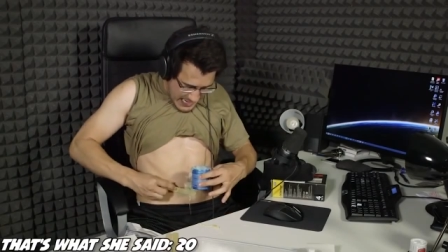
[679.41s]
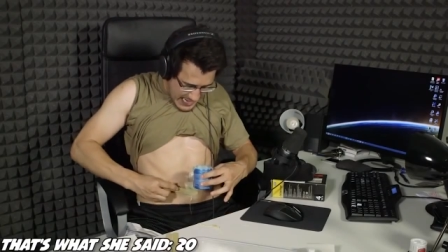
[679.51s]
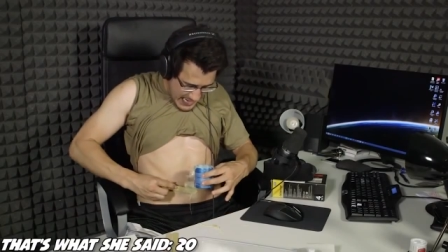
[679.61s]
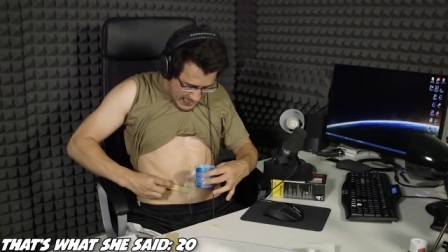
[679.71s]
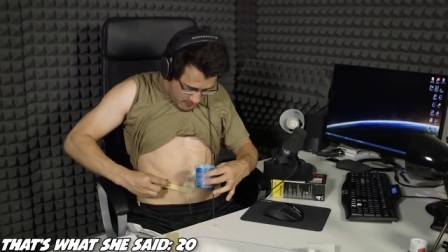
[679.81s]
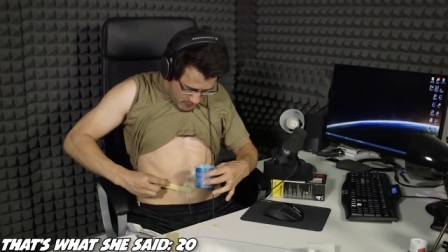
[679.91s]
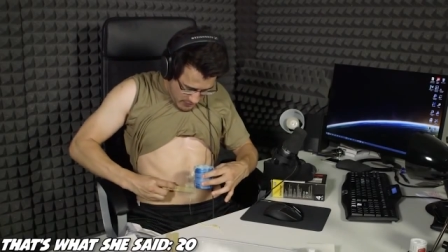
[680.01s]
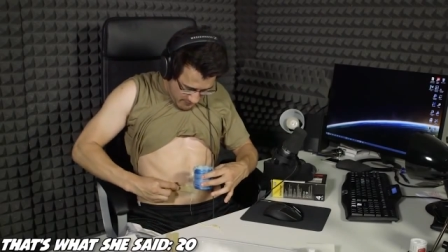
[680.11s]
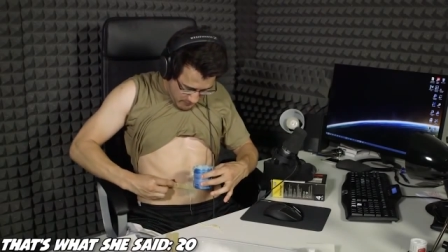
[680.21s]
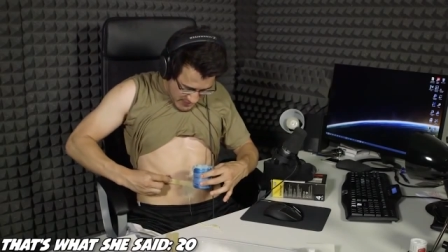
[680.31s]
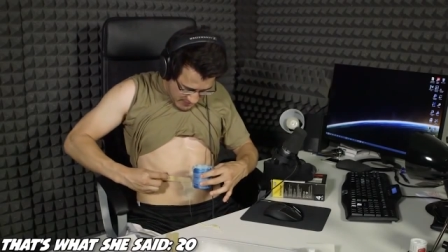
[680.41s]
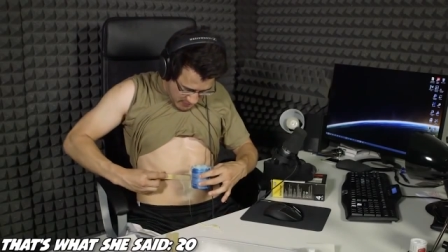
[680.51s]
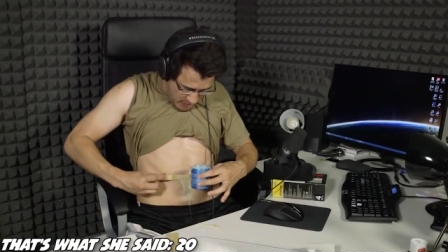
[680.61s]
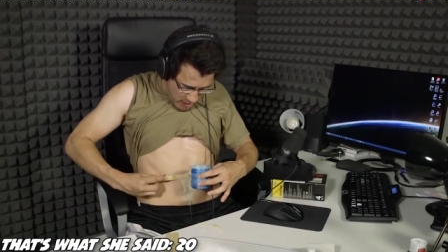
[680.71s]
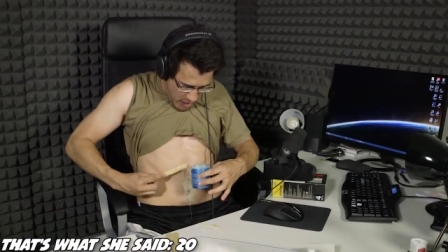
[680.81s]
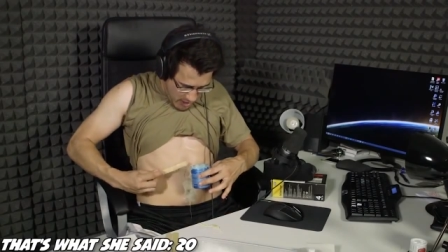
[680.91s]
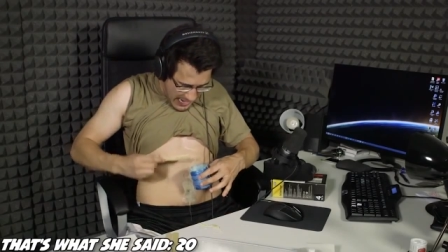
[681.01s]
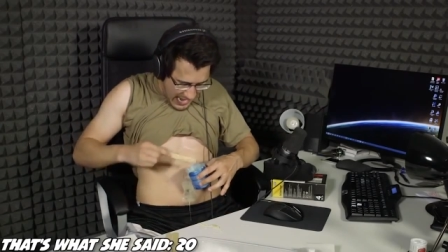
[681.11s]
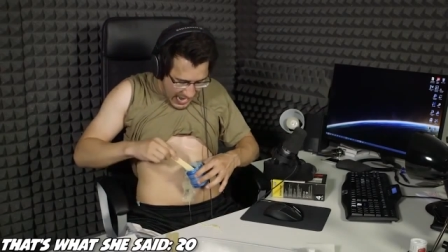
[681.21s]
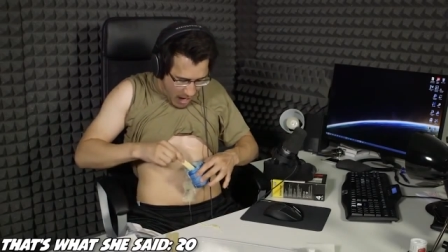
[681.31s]
Ah, right over my
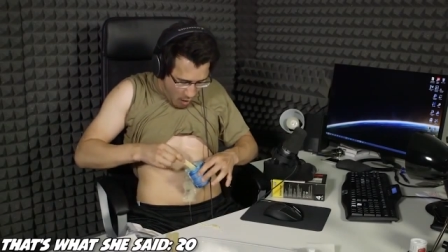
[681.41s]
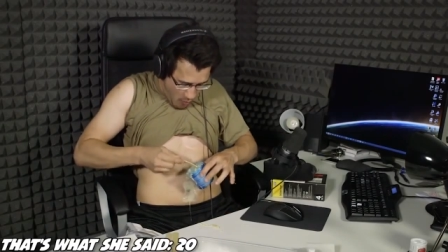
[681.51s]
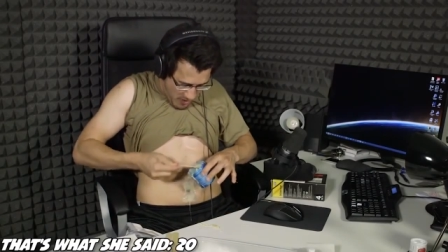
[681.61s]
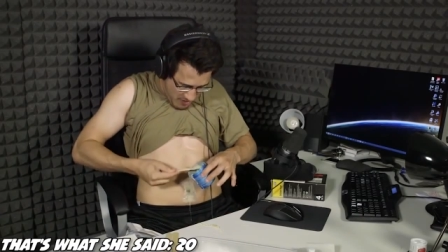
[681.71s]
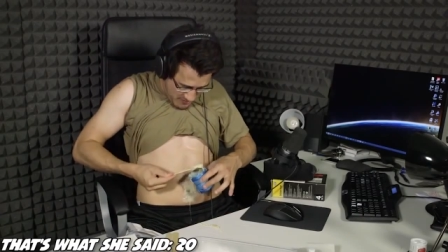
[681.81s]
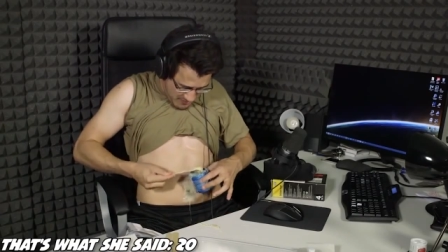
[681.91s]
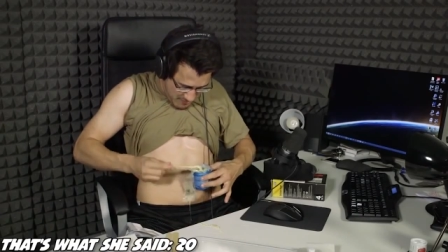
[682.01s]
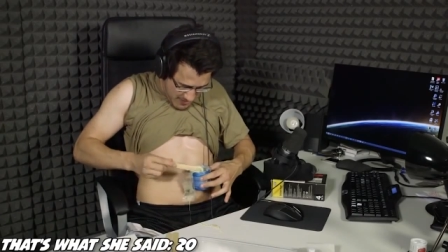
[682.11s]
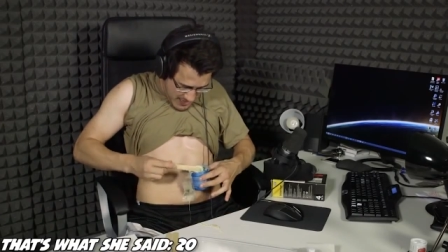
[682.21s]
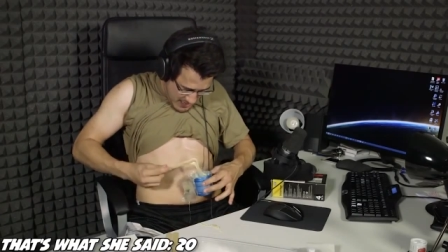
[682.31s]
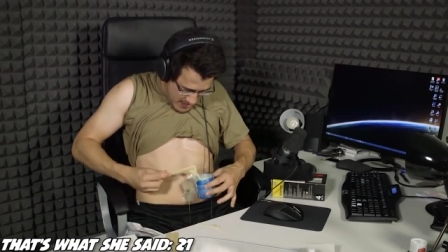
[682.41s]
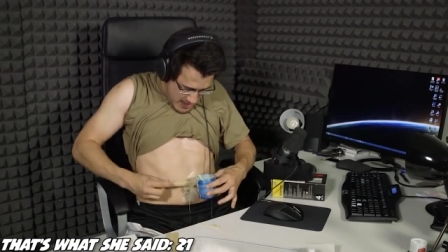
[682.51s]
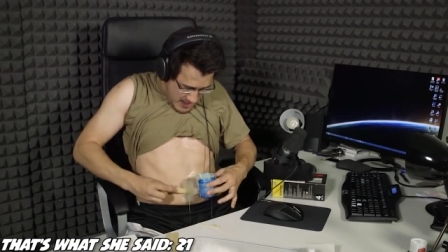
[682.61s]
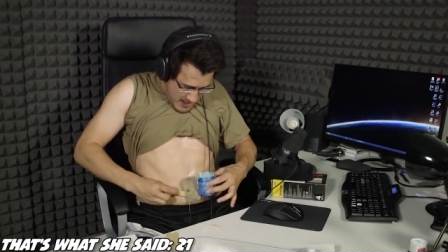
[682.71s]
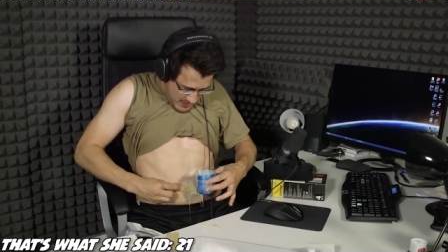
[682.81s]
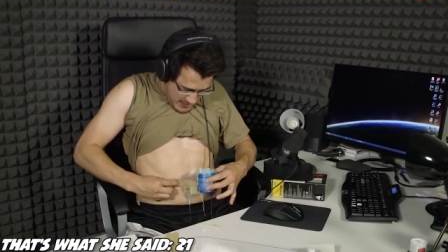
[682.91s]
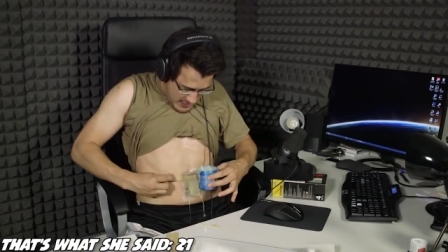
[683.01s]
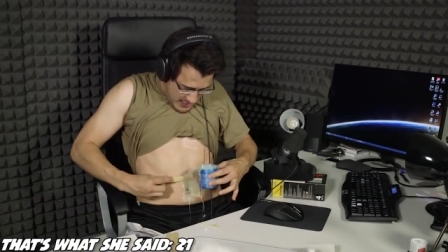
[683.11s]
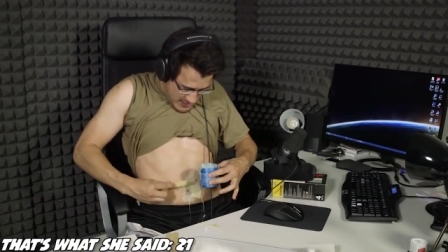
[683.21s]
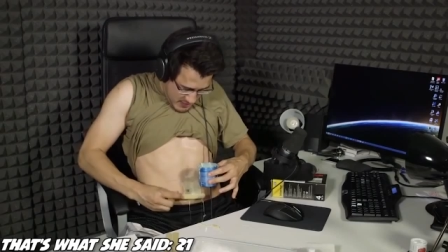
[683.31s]
scar. Ow, it hurts already. I
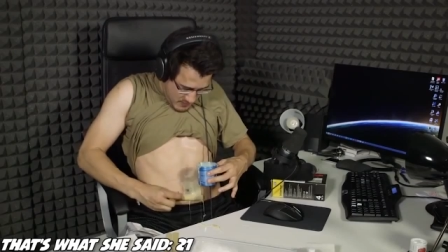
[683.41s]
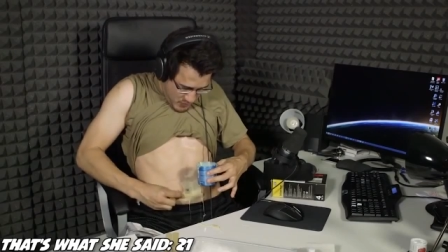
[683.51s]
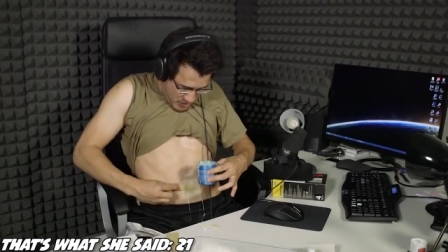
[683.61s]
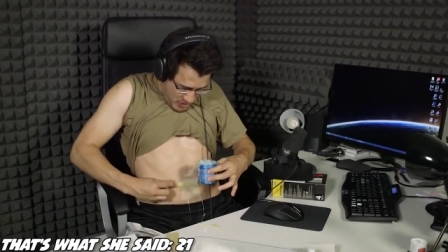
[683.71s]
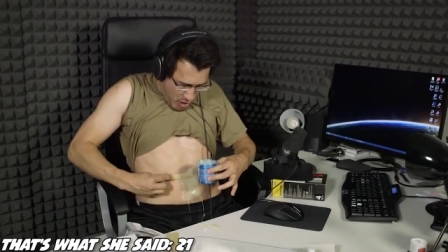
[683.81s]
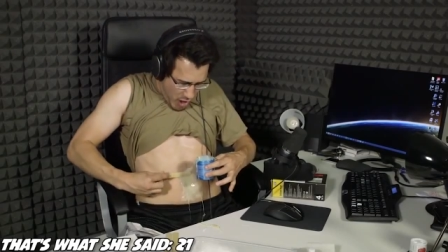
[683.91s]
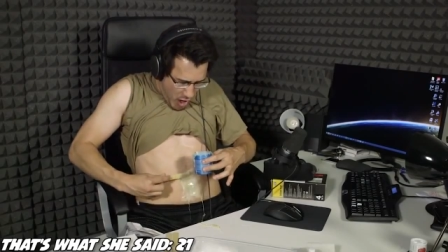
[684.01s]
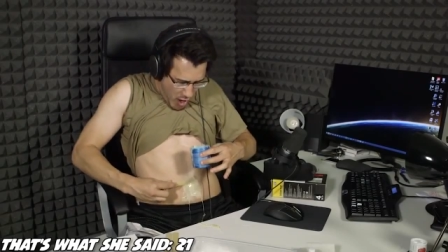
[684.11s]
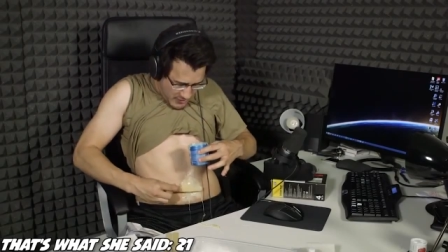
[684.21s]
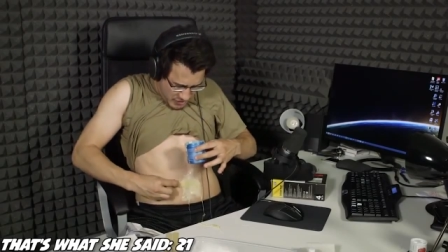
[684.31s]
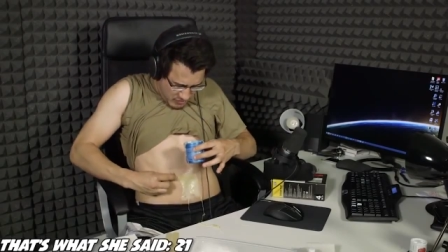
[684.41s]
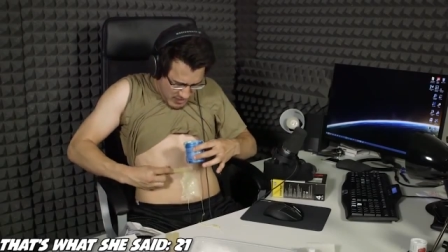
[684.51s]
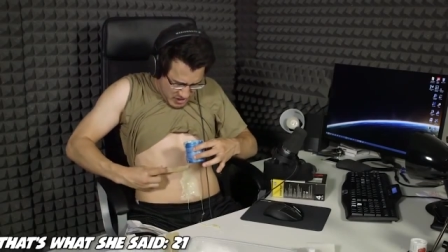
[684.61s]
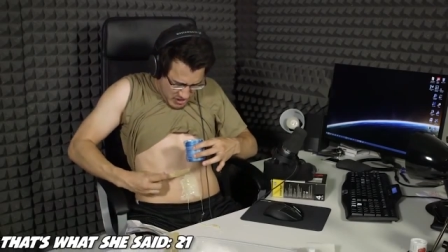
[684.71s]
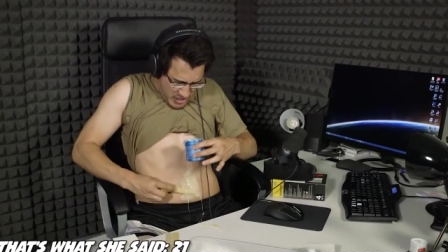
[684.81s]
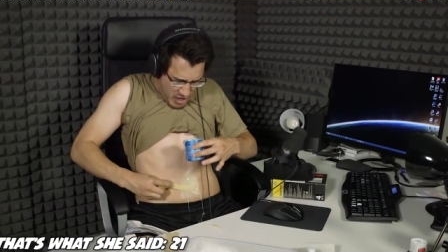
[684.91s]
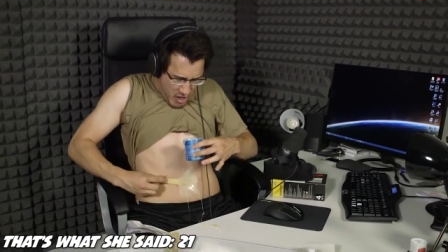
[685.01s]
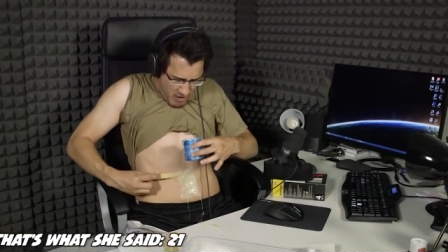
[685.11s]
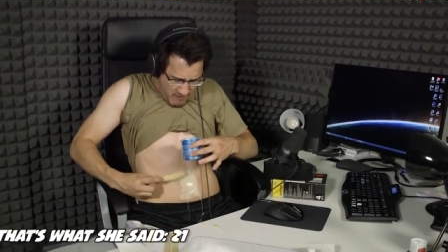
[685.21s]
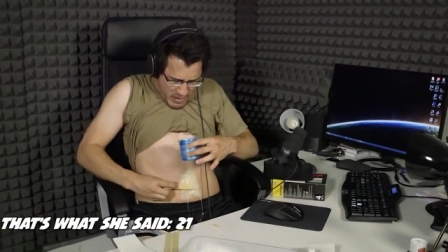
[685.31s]
think I, I didn't put the, oh, it's drizzling
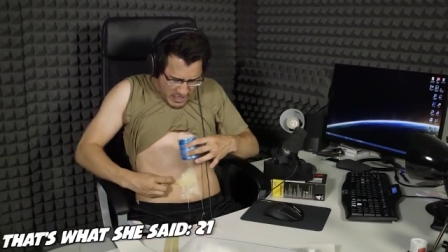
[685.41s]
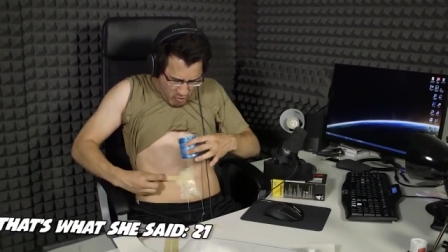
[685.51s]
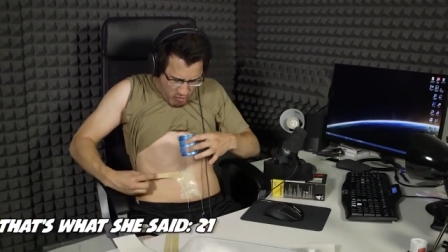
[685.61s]
all over my